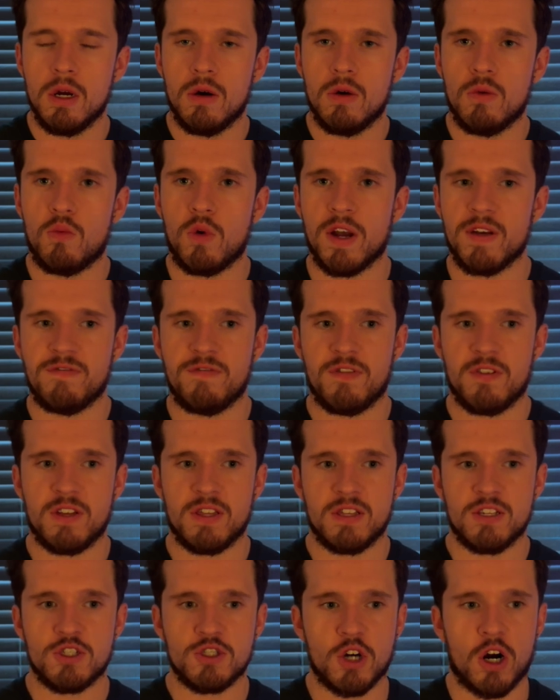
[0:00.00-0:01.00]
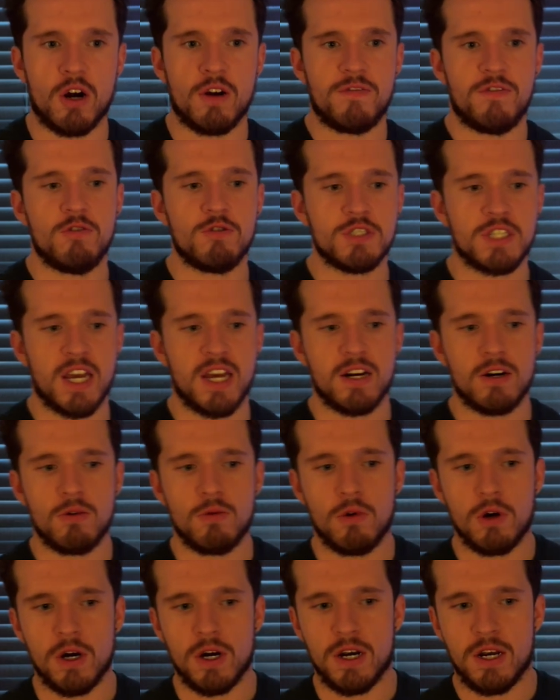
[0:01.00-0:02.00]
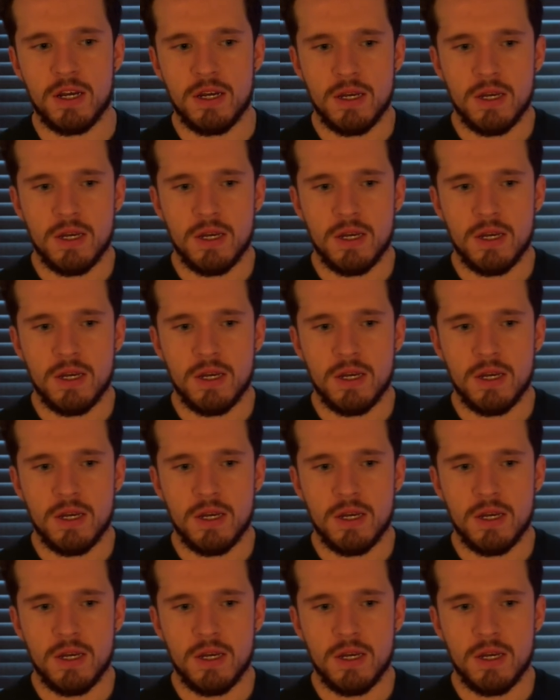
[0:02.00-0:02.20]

with Stronger With You Sandalwood.